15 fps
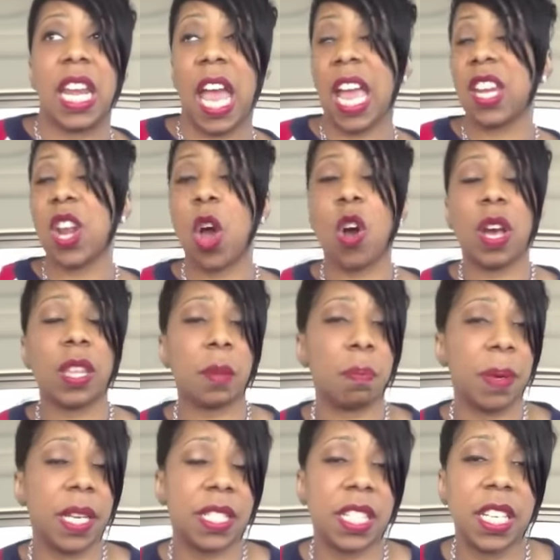and ain't no other
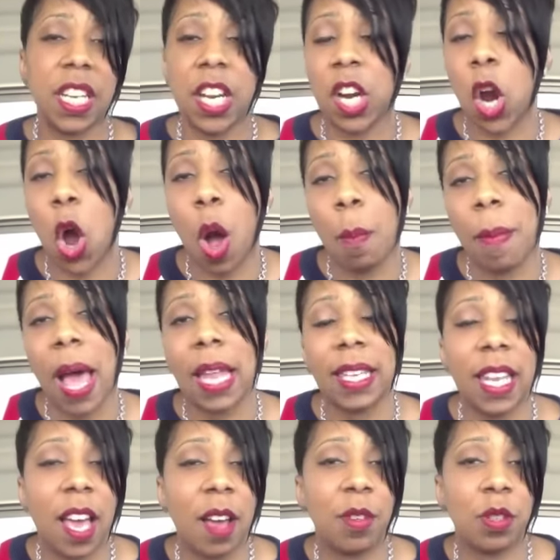bitch in here on my
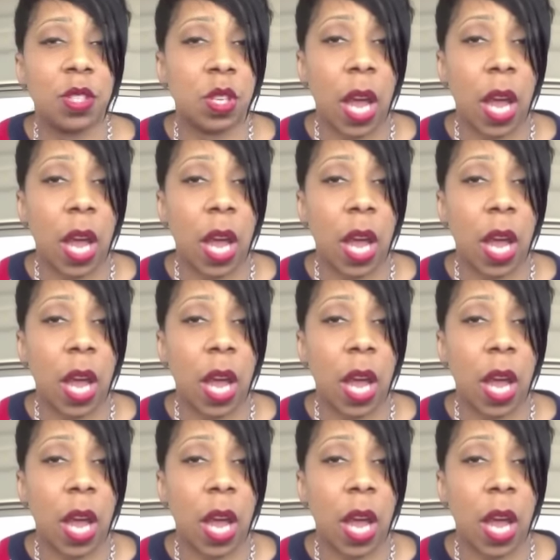level,